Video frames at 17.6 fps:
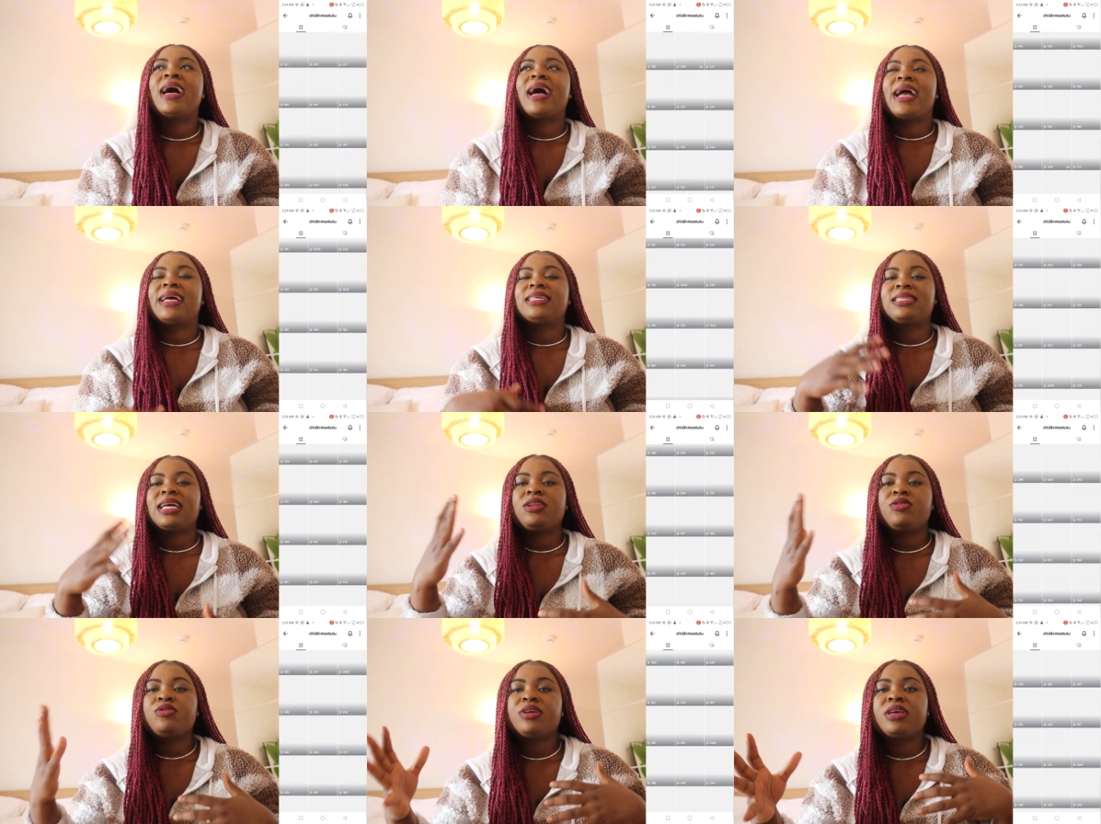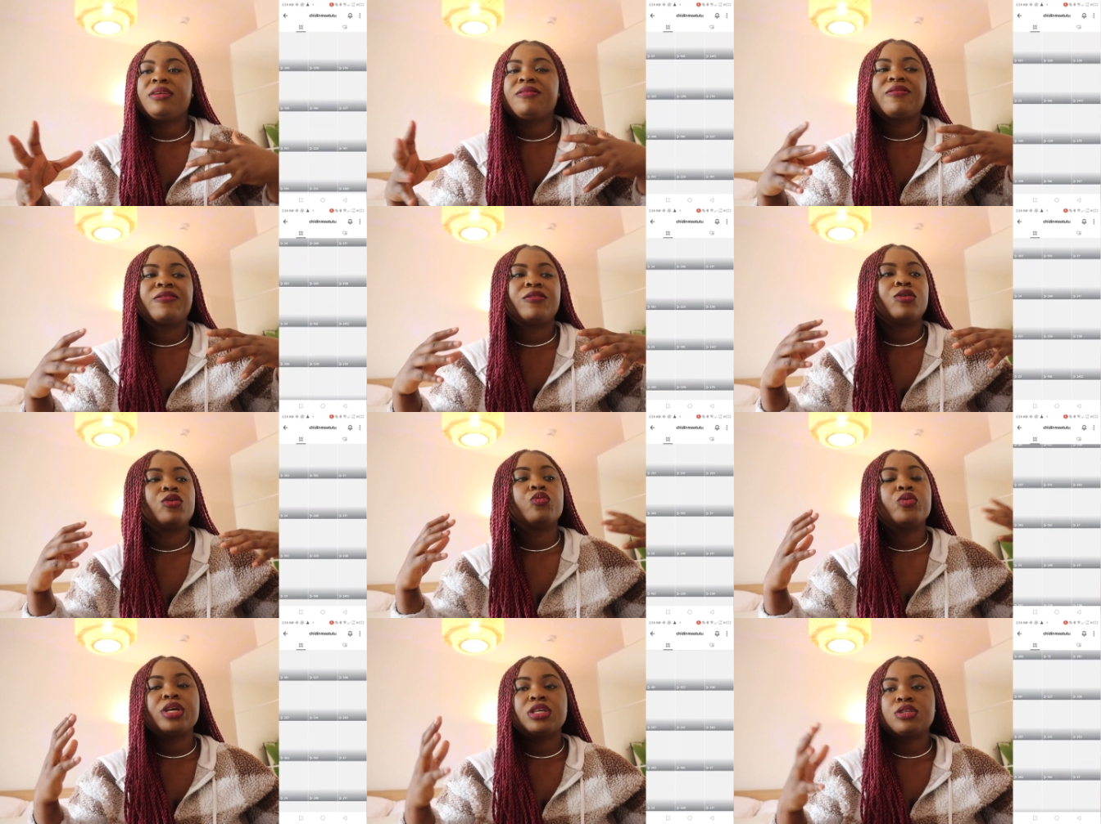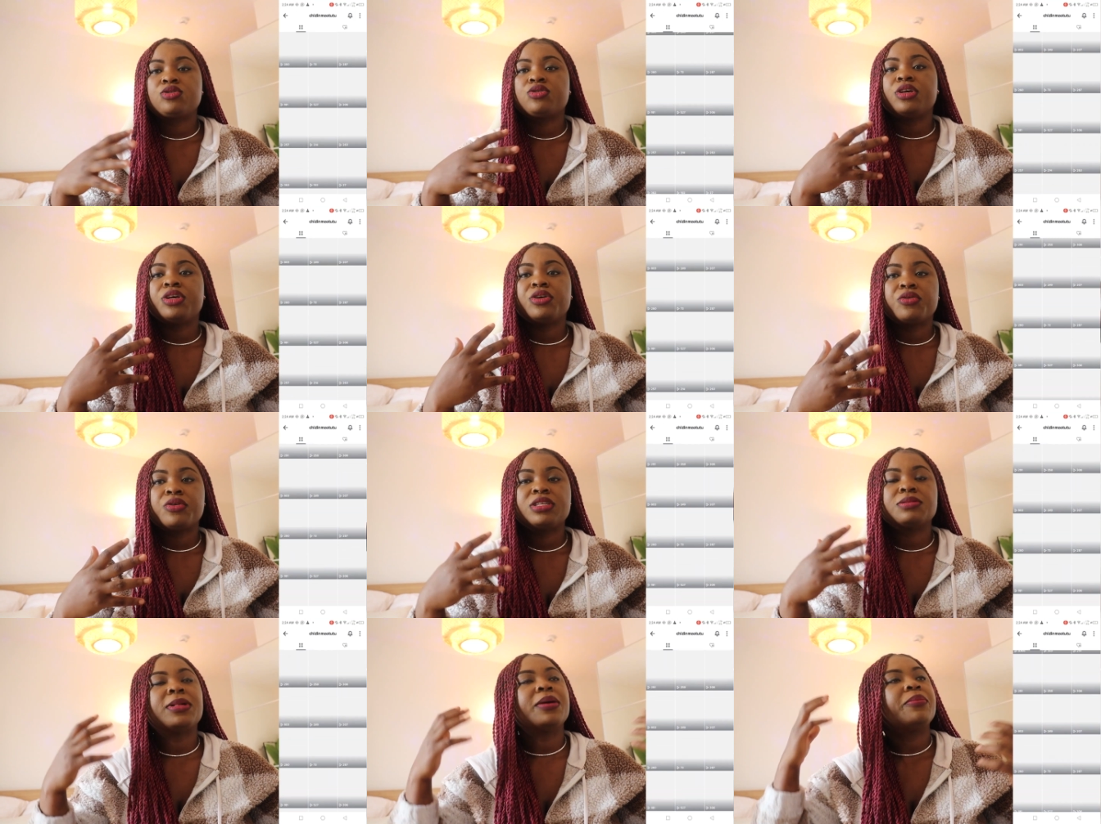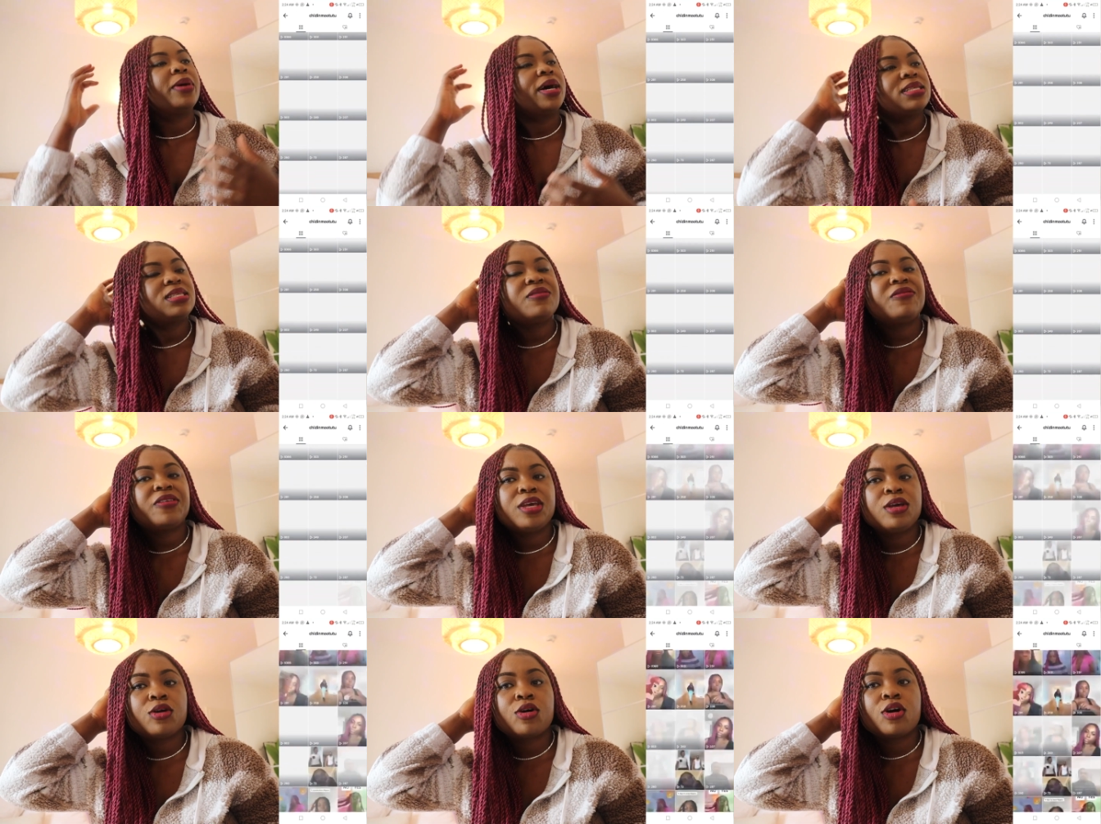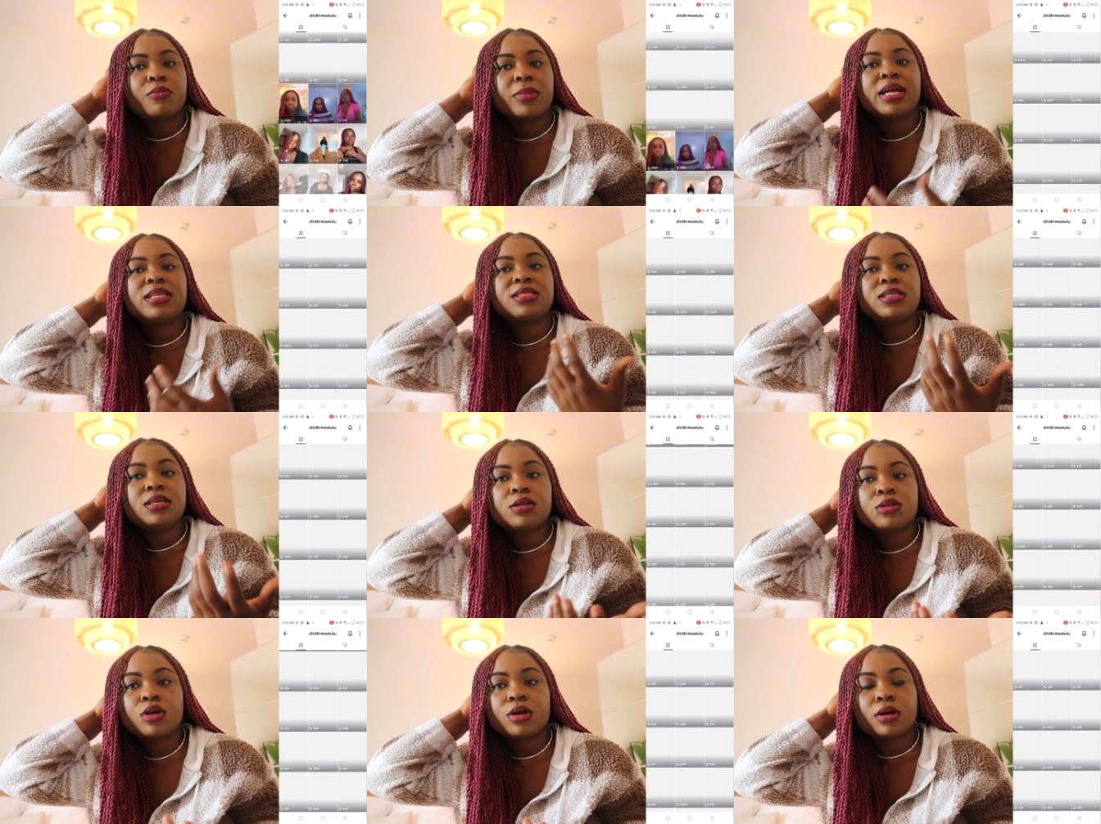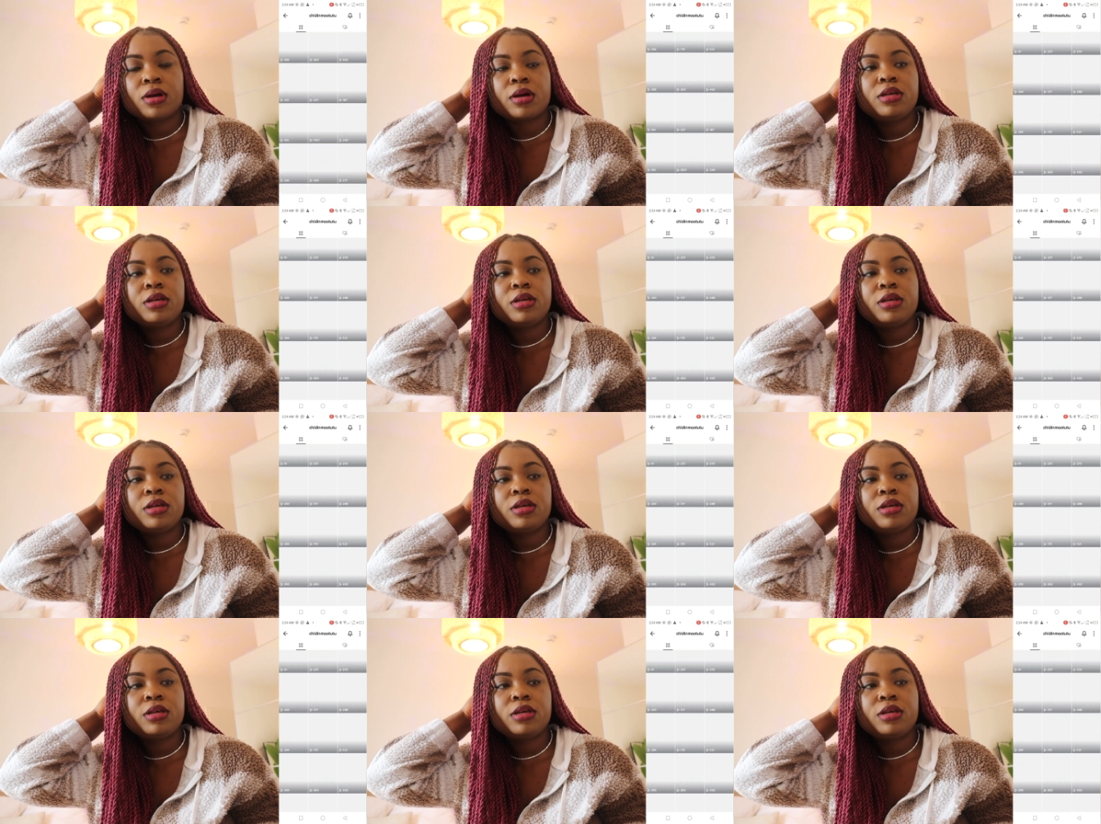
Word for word: I started looking for ways to increase my passive income, and TikTok,